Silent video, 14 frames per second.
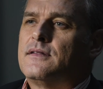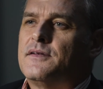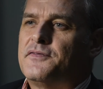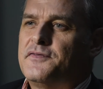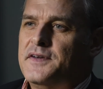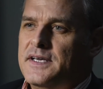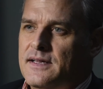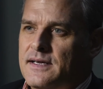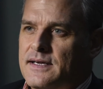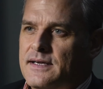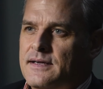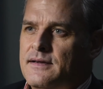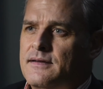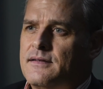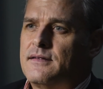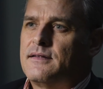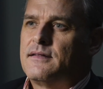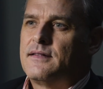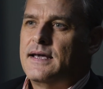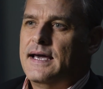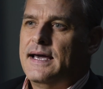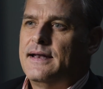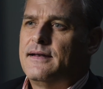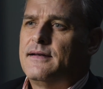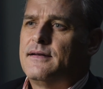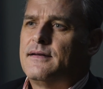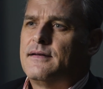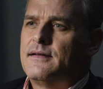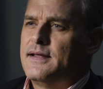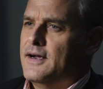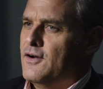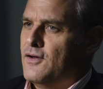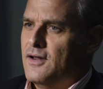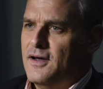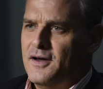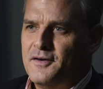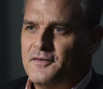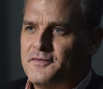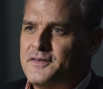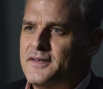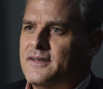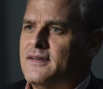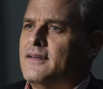the feeling that they are loved